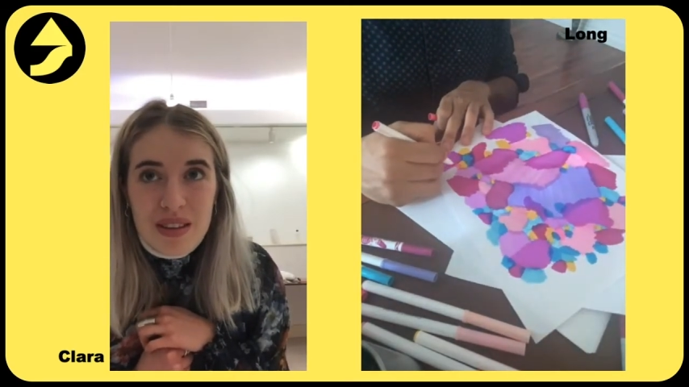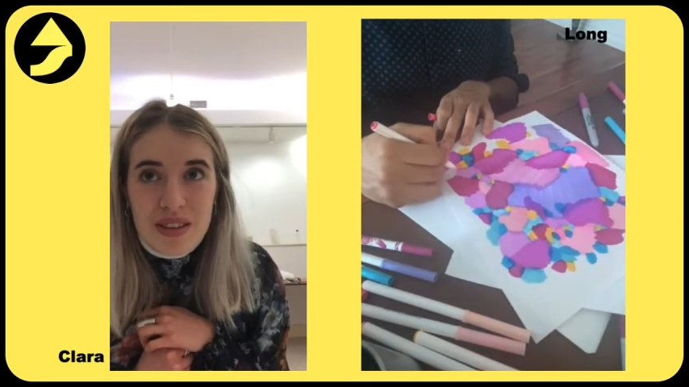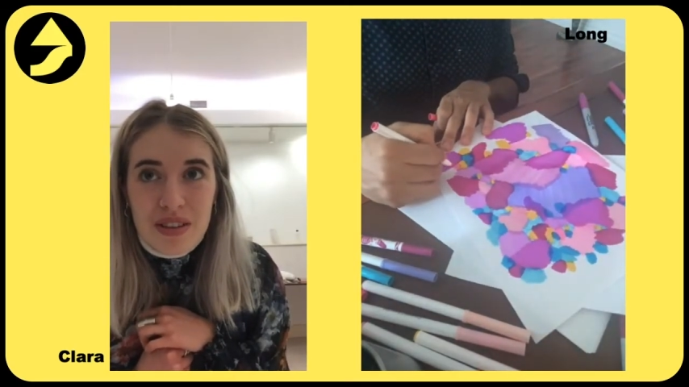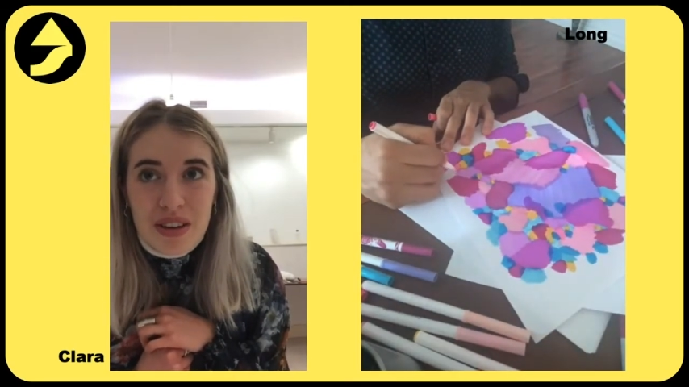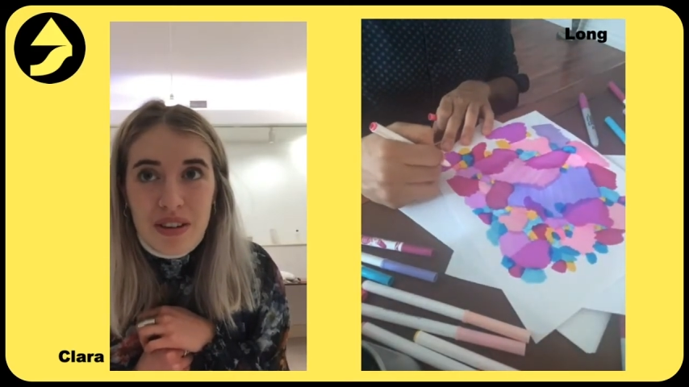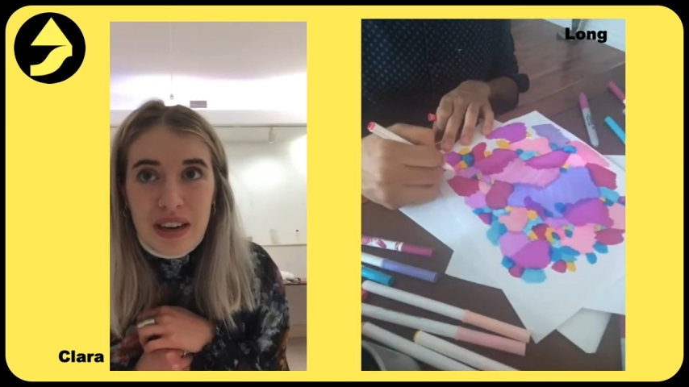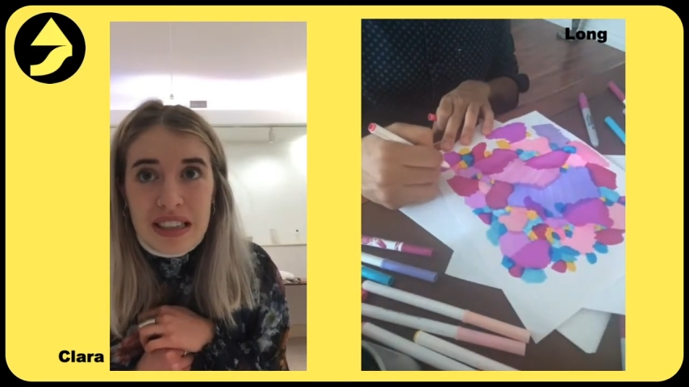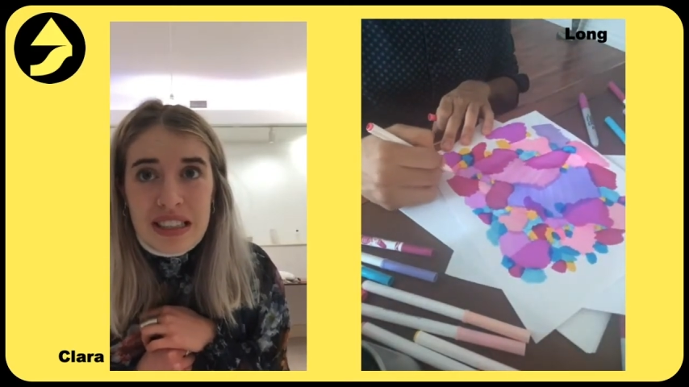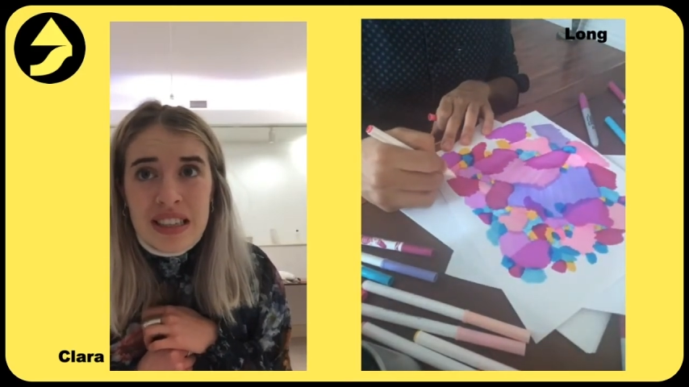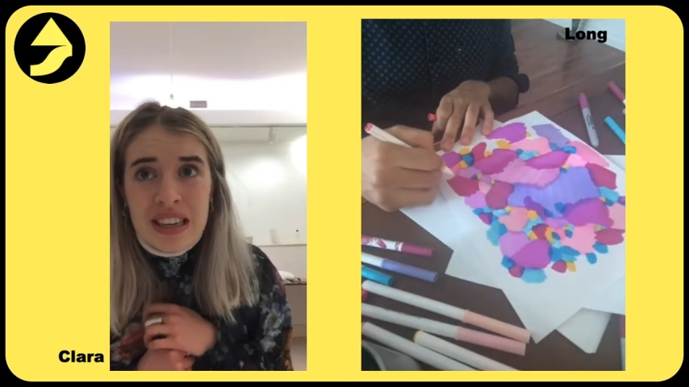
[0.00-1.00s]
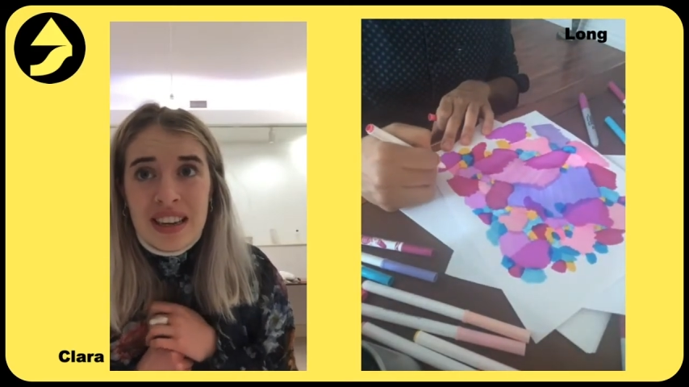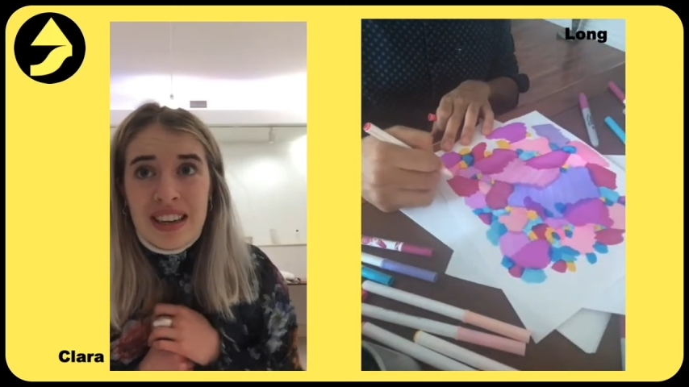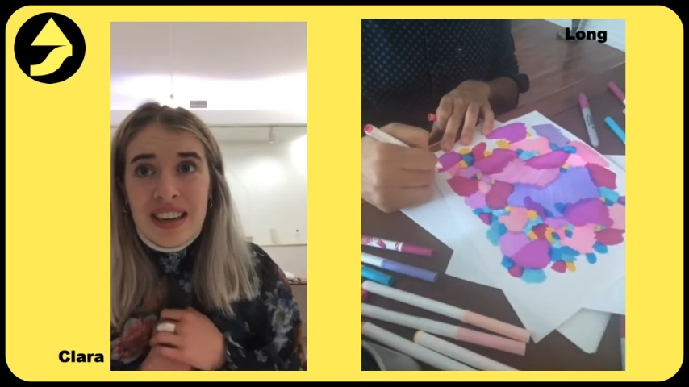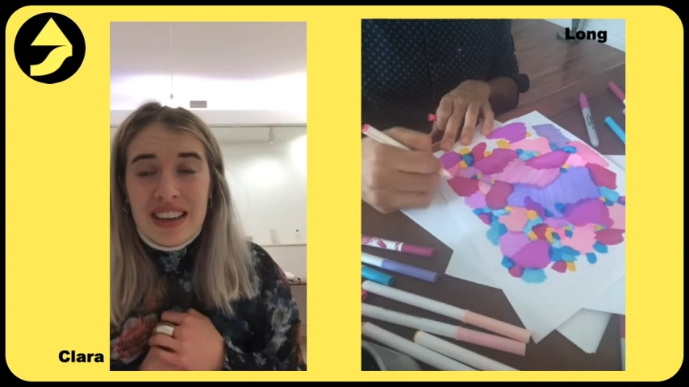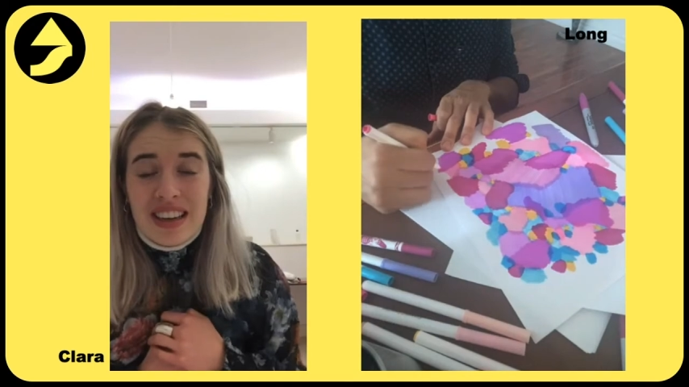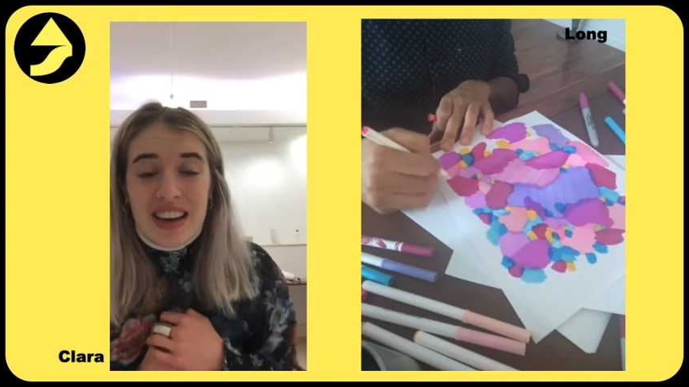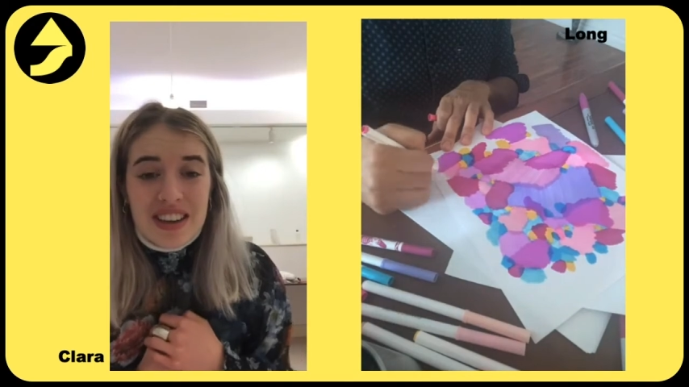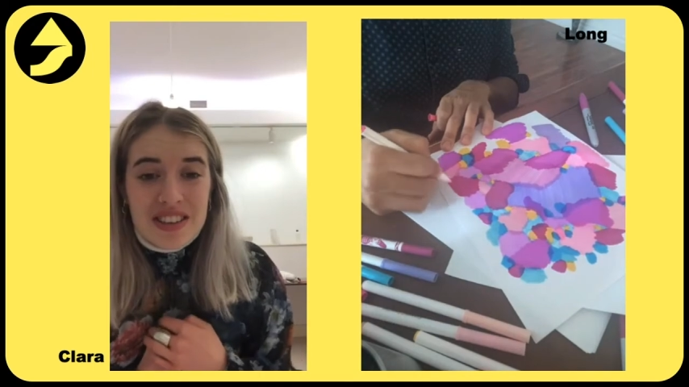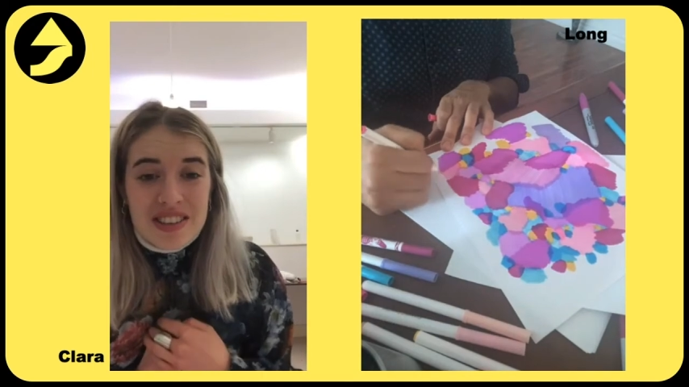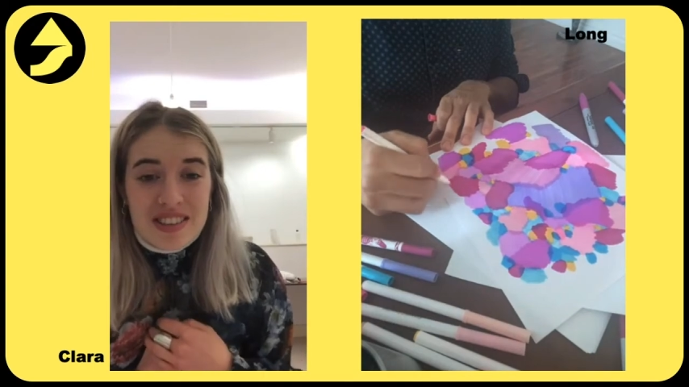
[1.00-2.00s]
in studio and yeah
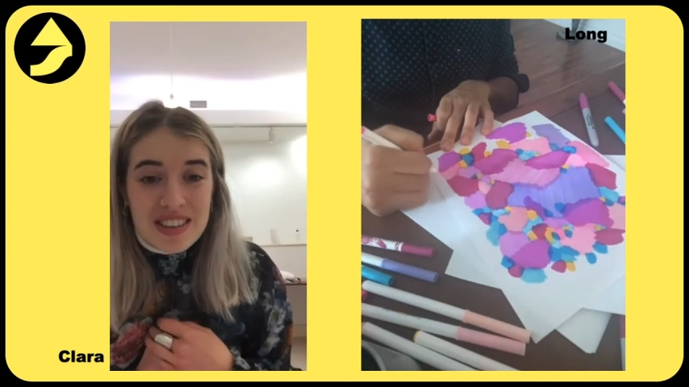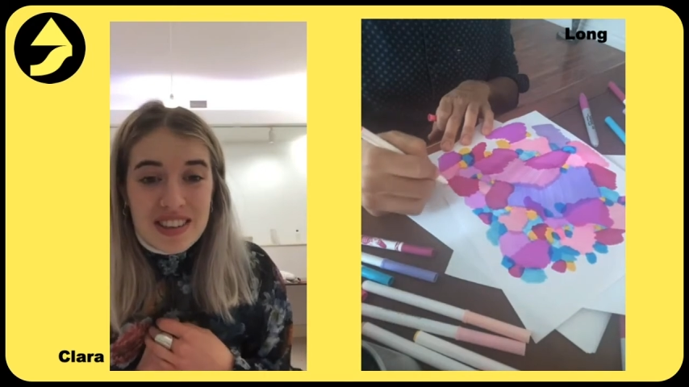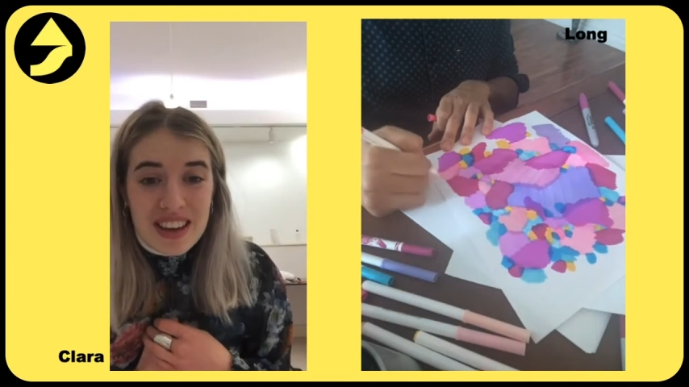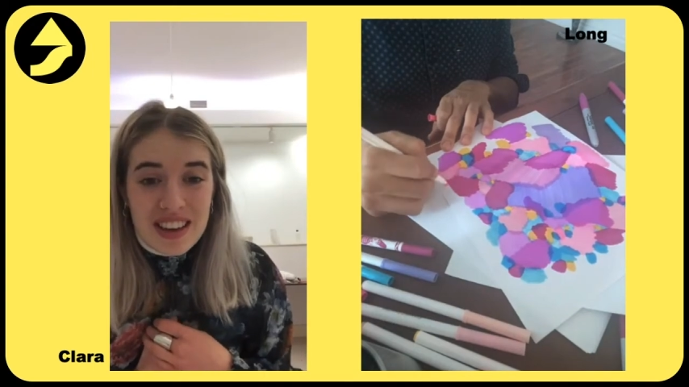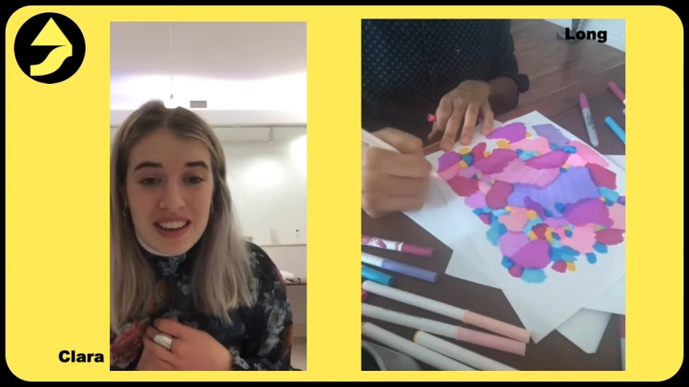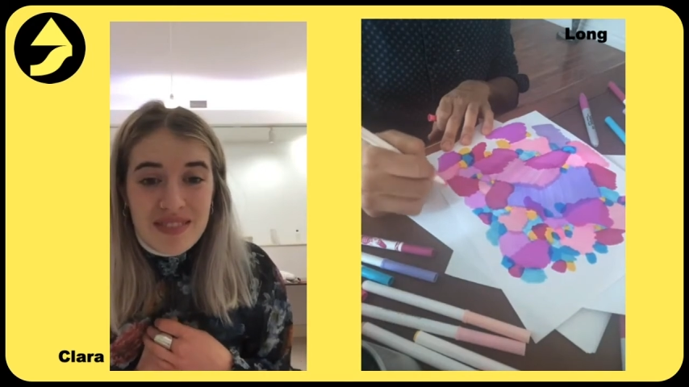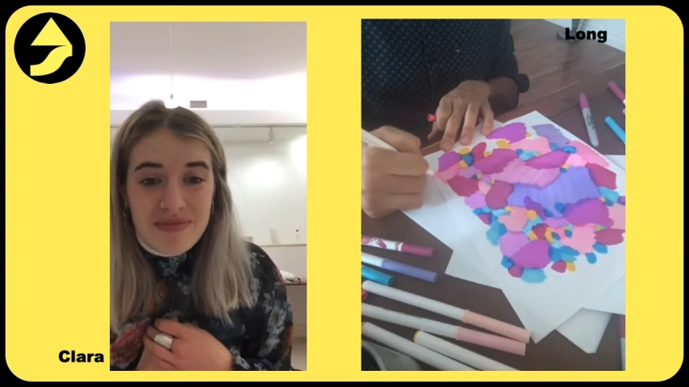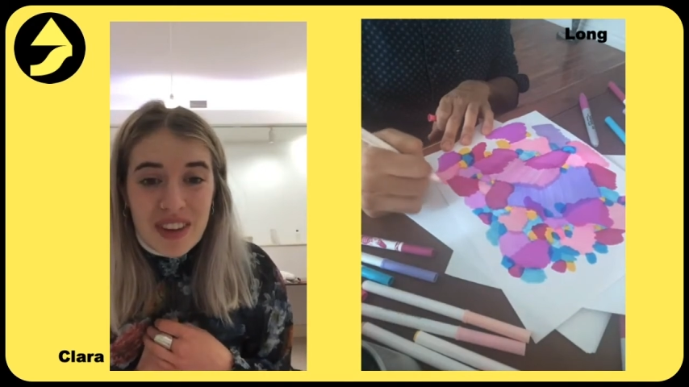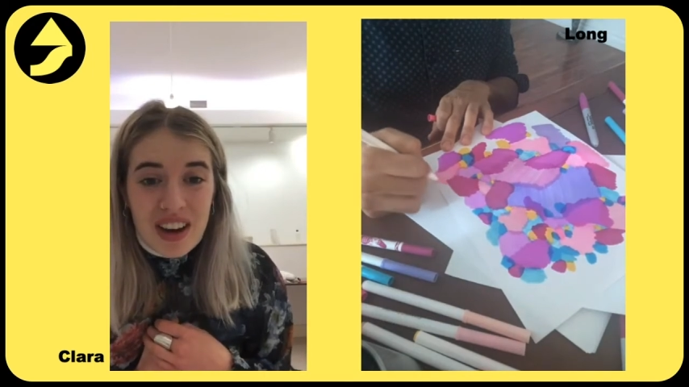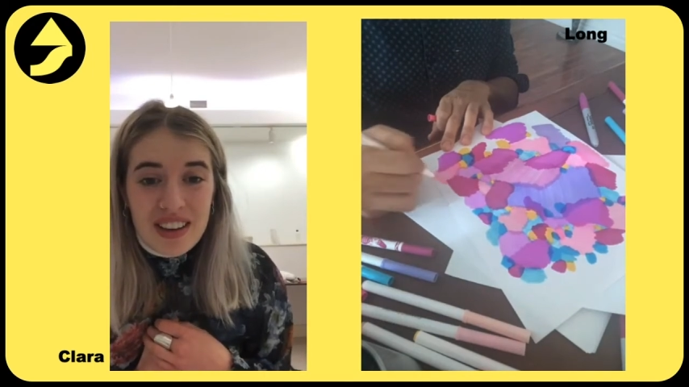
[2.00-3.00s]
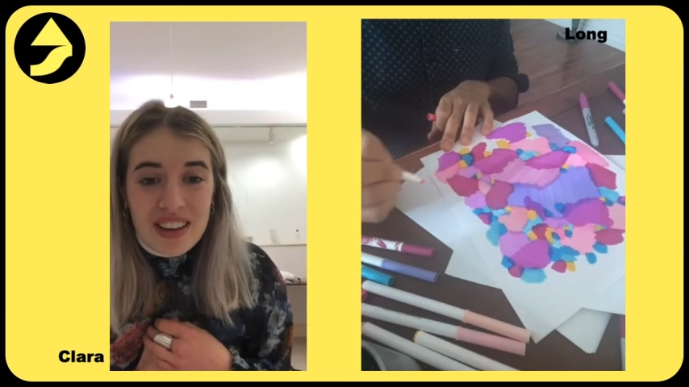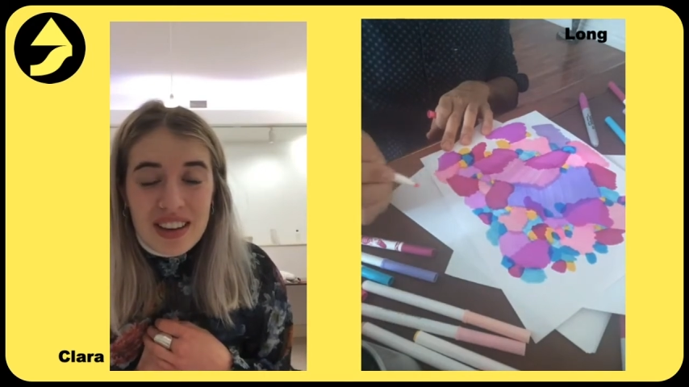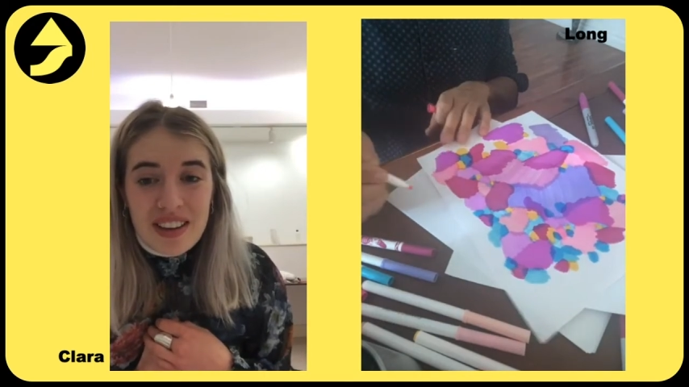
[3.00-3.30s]
i just yeah I,